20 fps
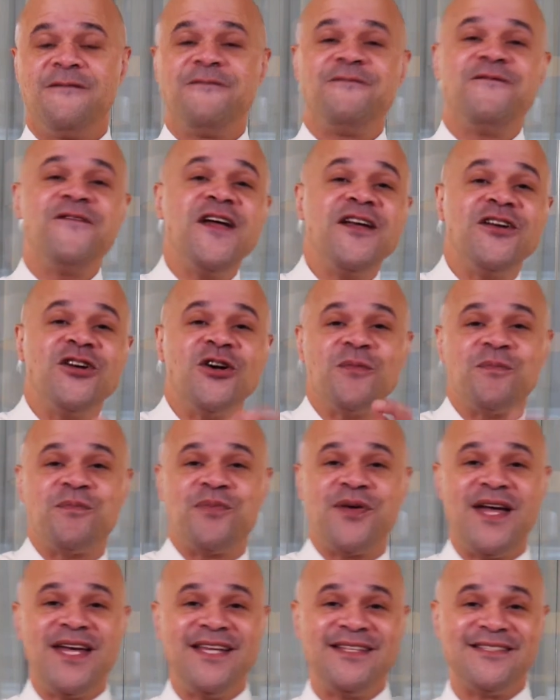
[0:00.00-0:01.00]
Finger
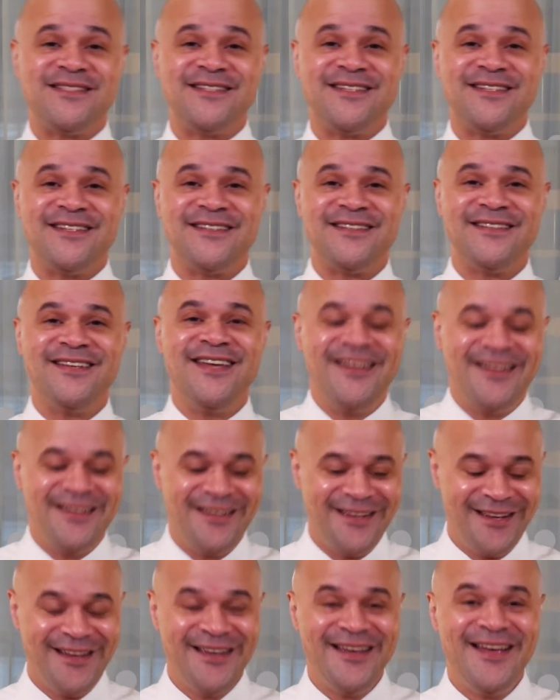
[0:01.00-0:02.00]
painting.
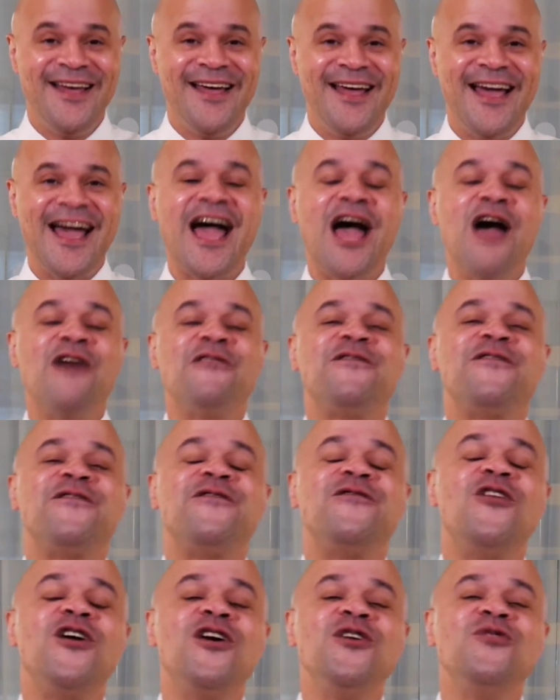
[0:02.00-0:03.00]
Have
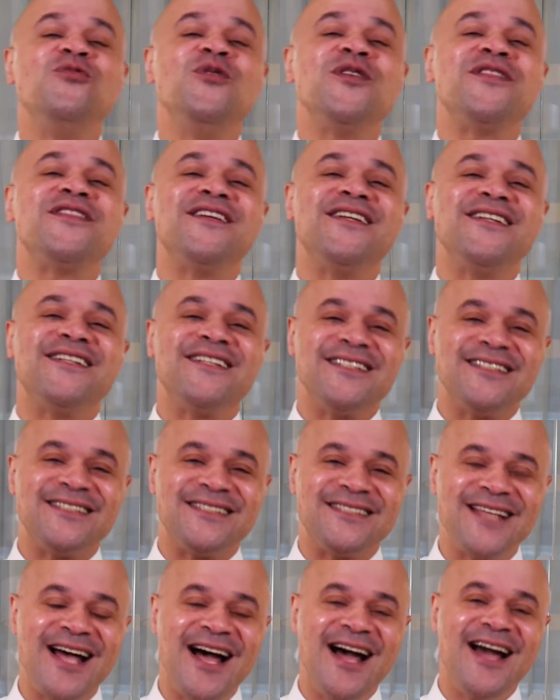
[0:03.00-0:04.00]
fun with the
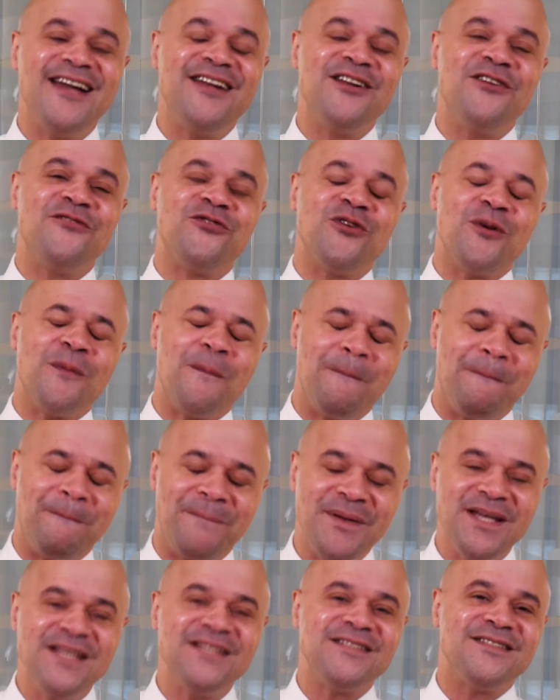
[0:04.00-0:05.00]
design of your
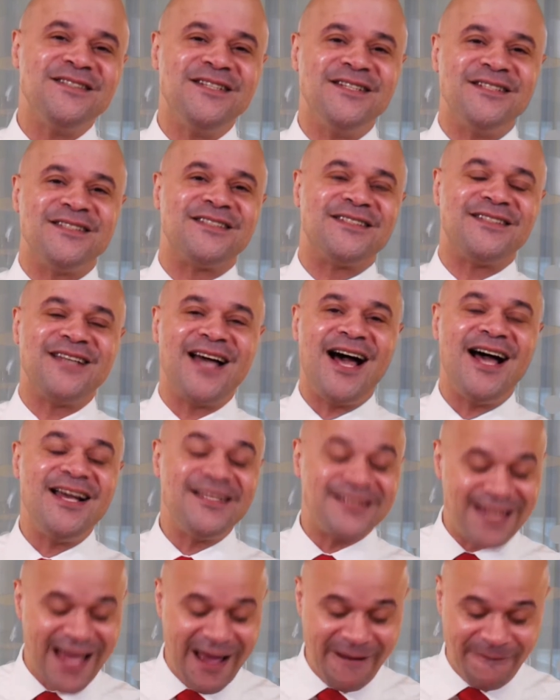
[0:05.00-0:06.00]
business,
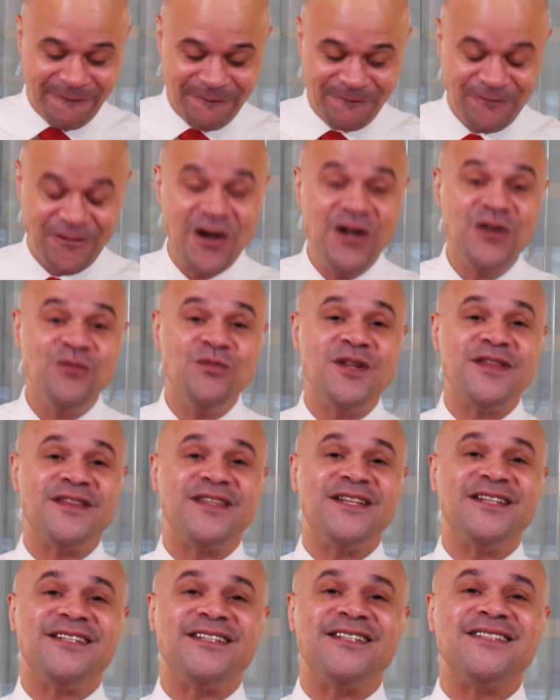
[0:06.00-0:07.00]
guys. Have fun with
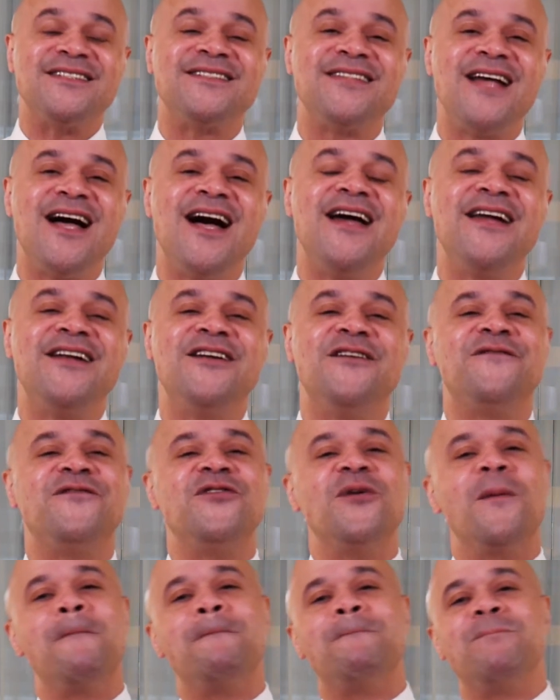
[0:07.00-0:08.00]
the design of
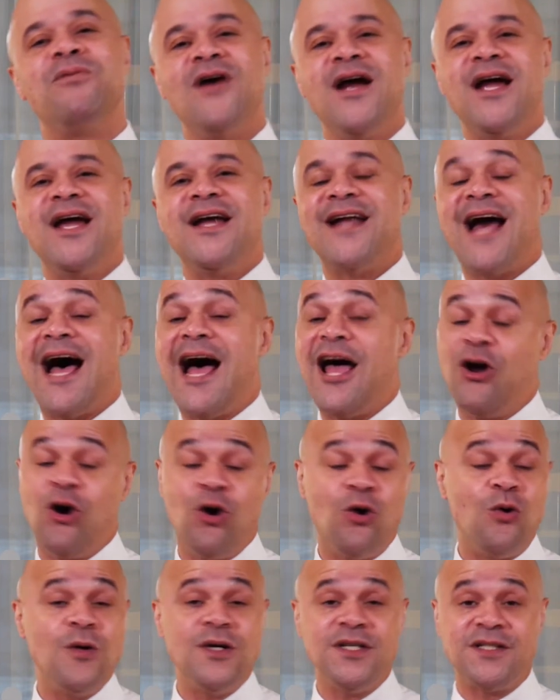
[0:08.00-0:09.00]
your brand. I
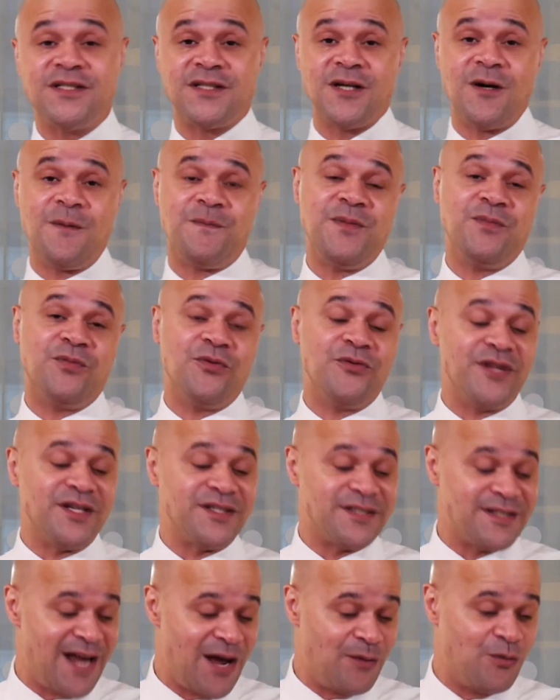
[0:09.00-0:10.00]
always tell people
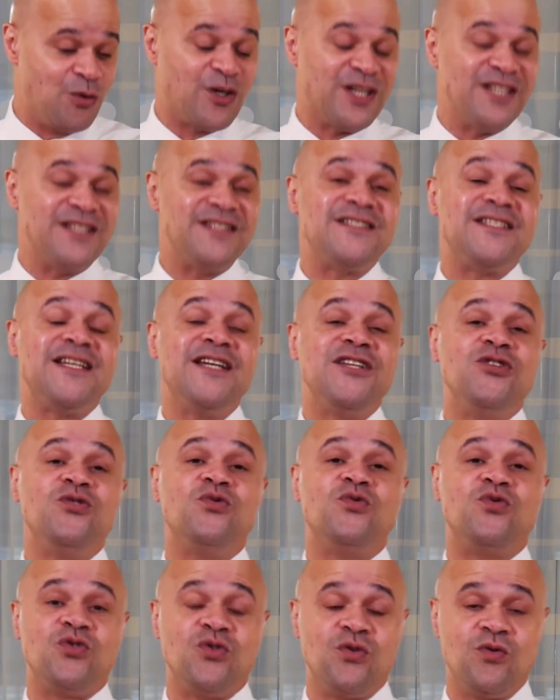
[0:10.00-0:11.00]
this, and I will continue
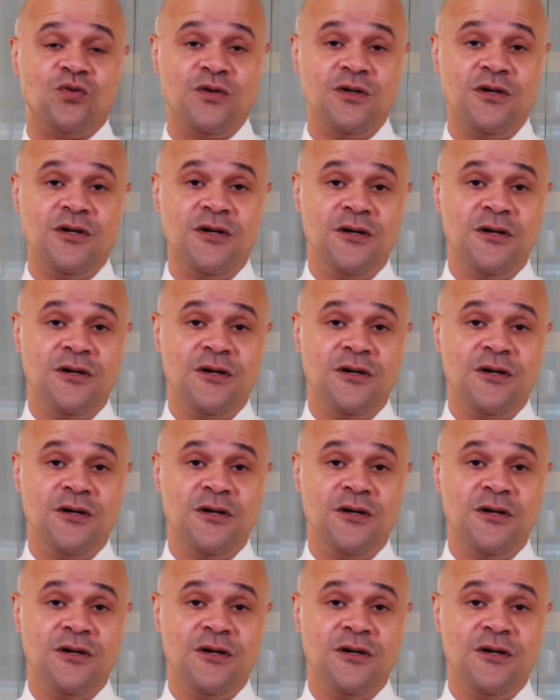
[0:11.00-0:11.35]
to.